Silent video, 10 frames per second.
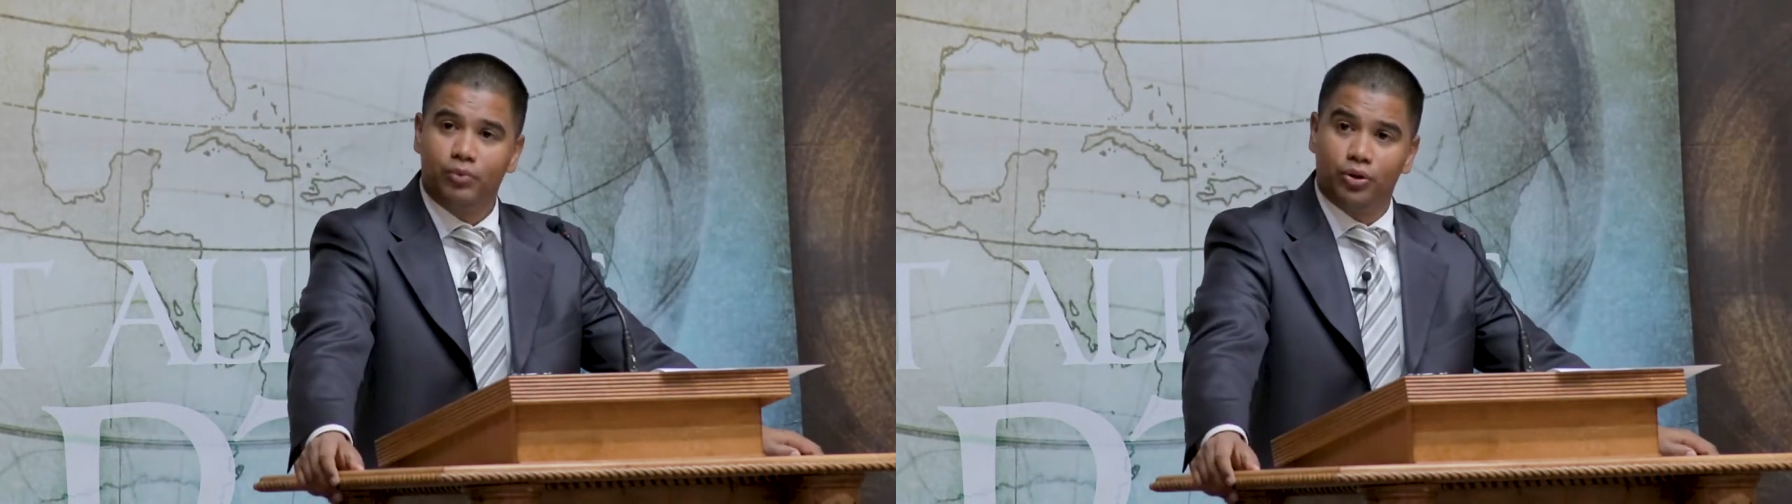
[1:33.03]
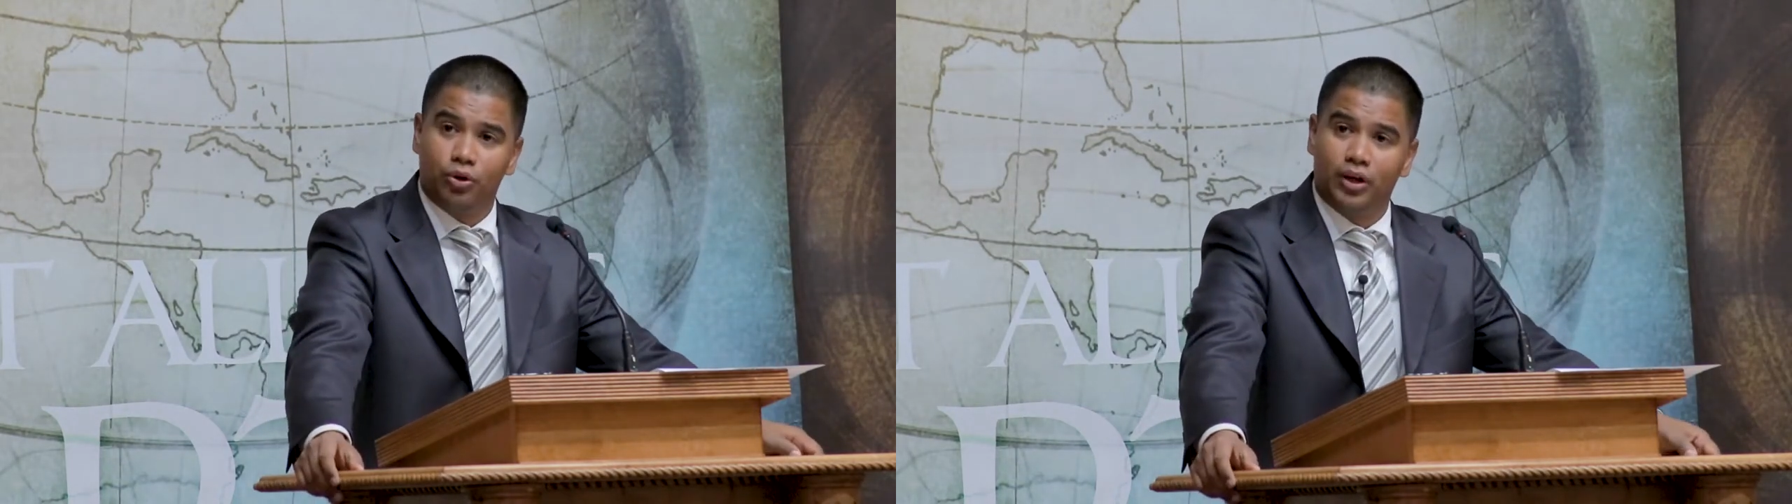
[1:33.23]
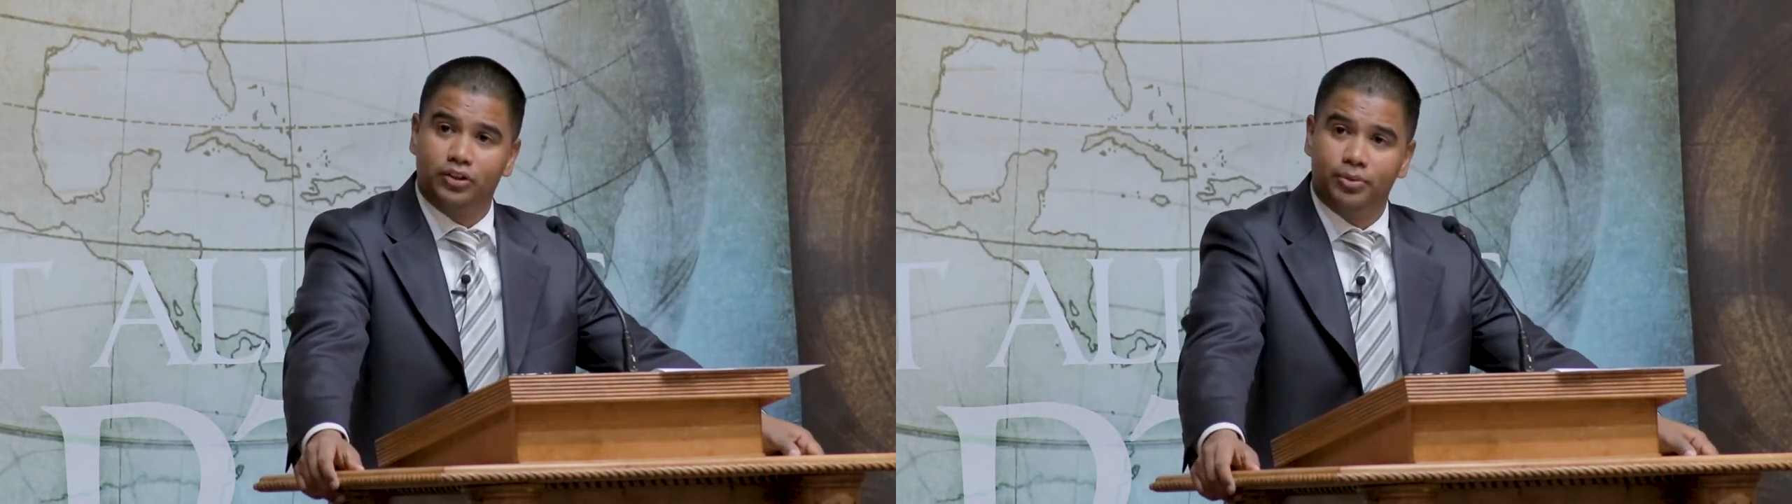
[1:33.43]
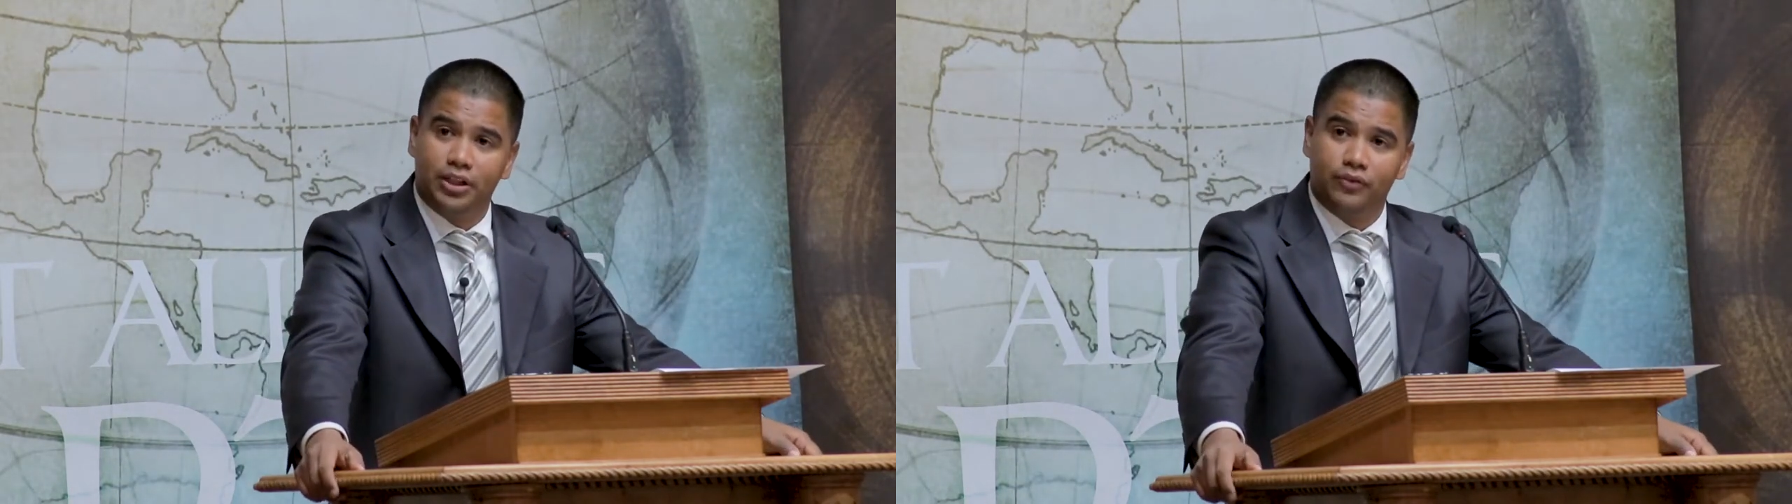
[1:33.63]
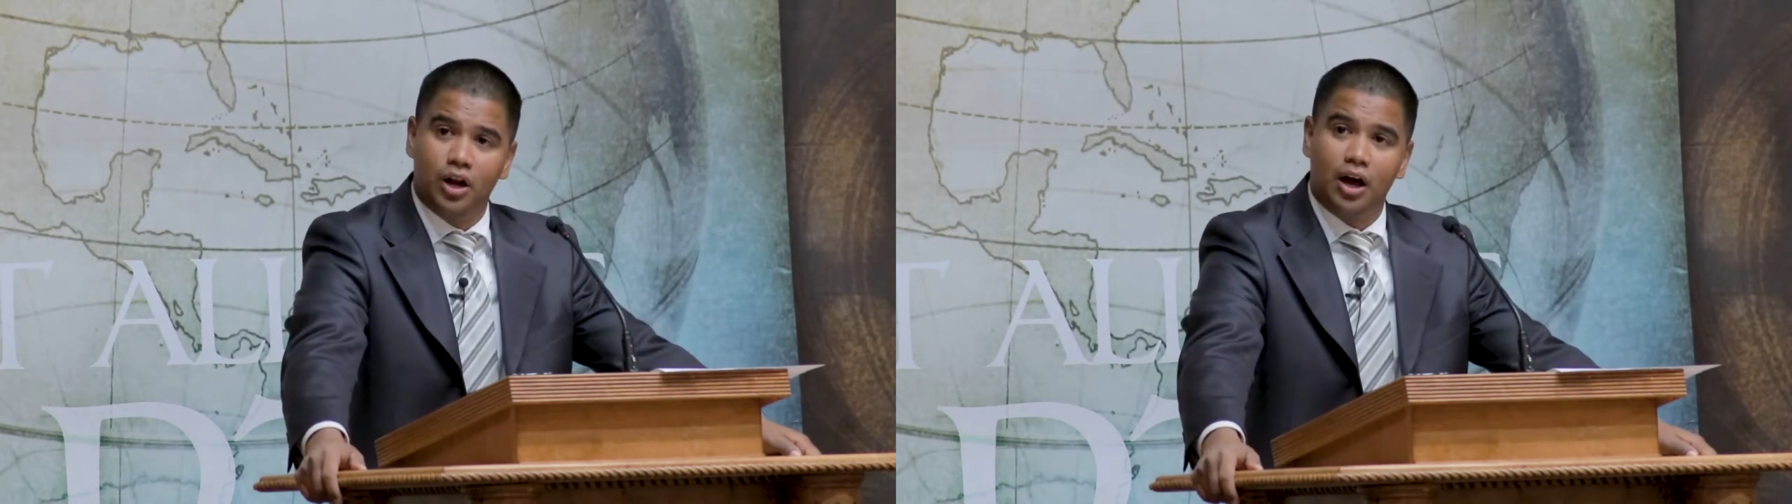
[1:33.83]
whether you want to
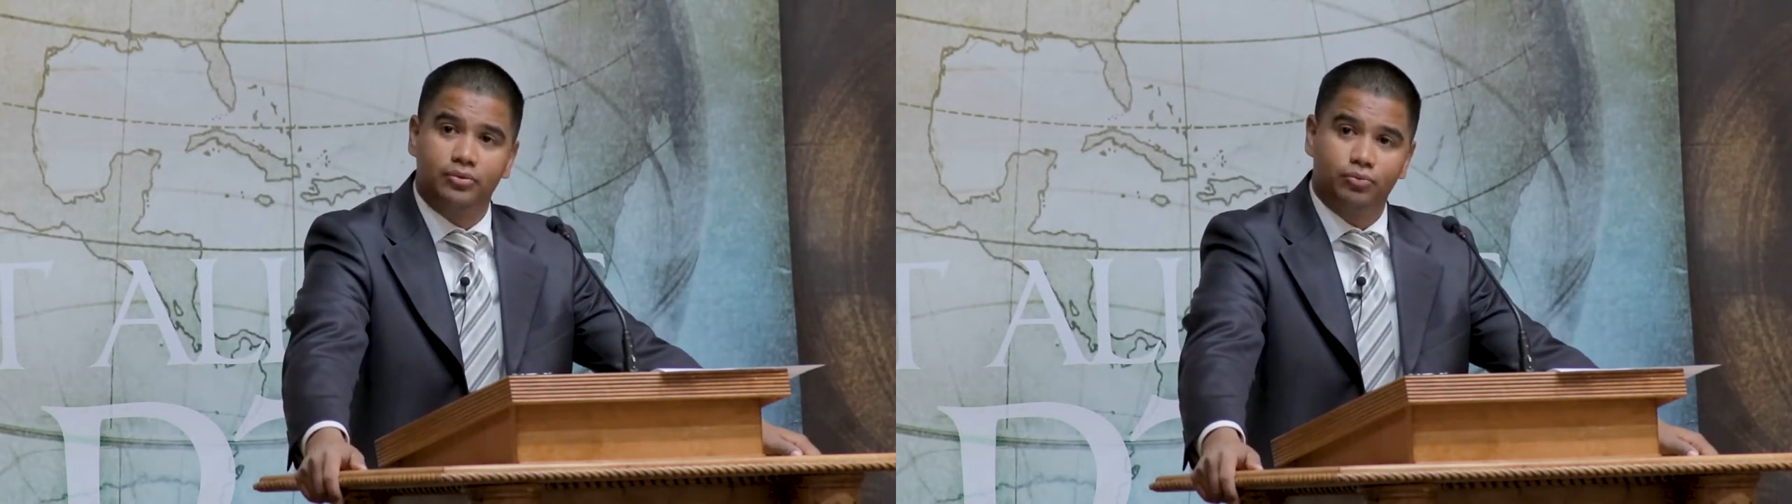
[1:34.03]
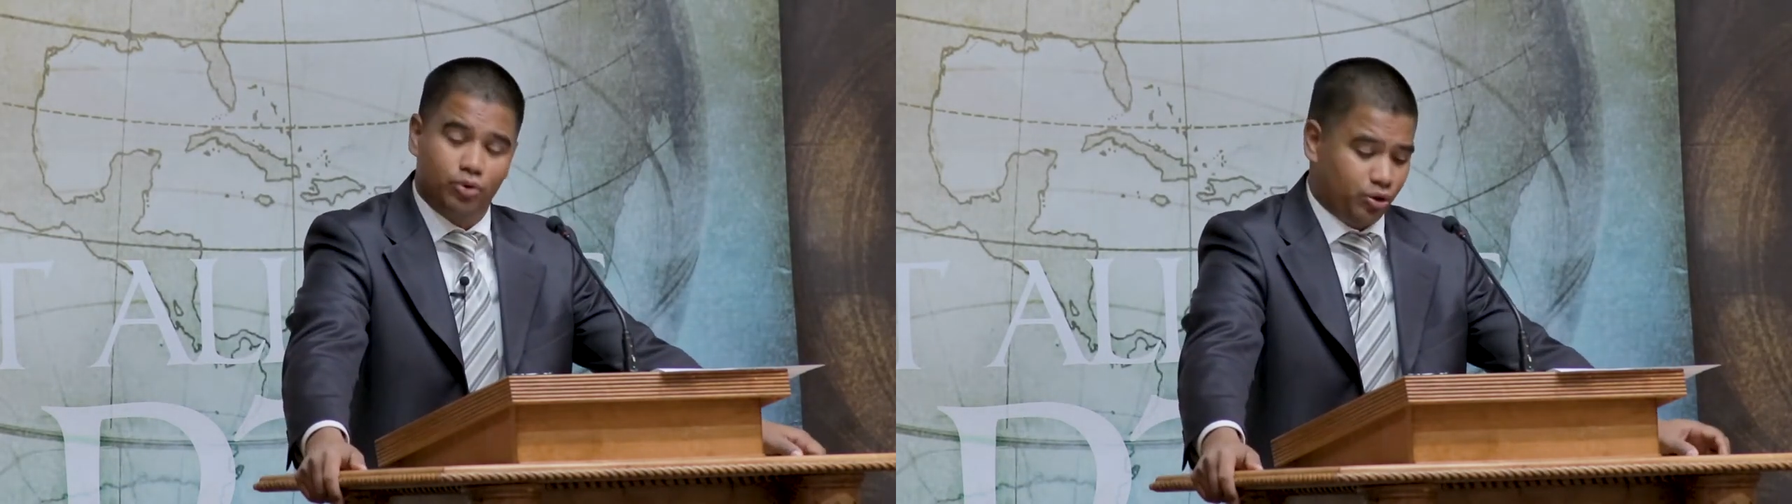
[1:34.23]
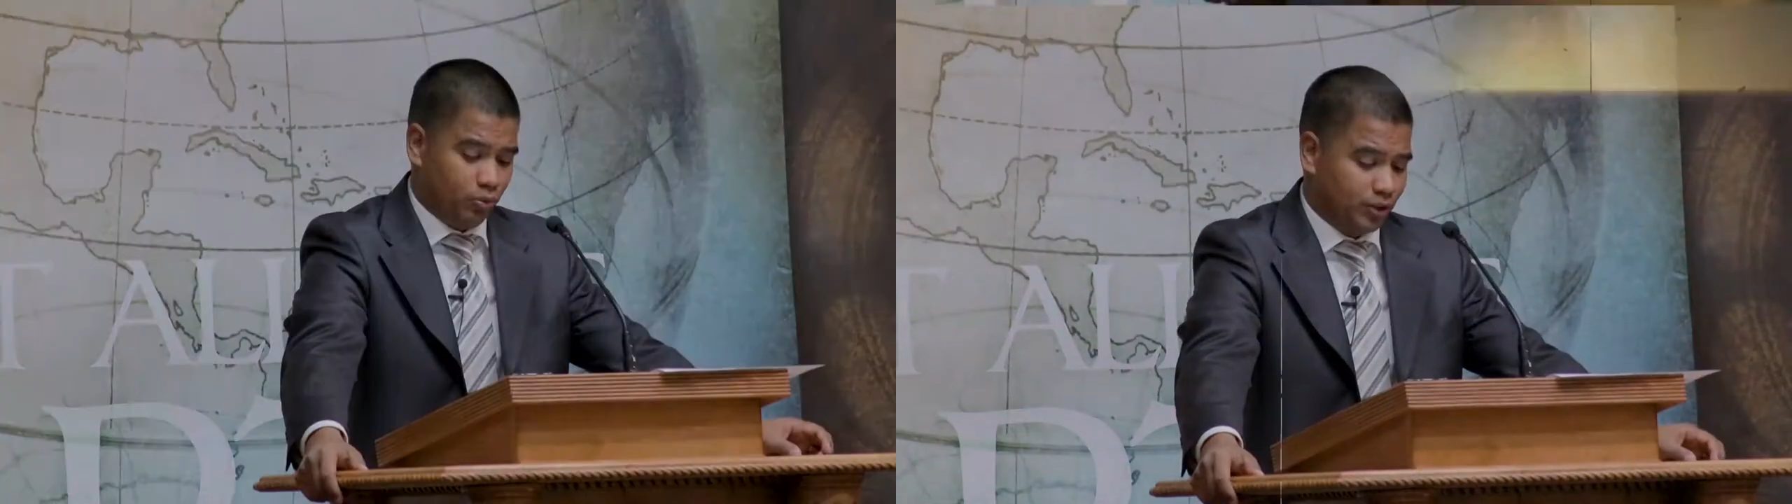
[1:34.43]
believe or not, whether you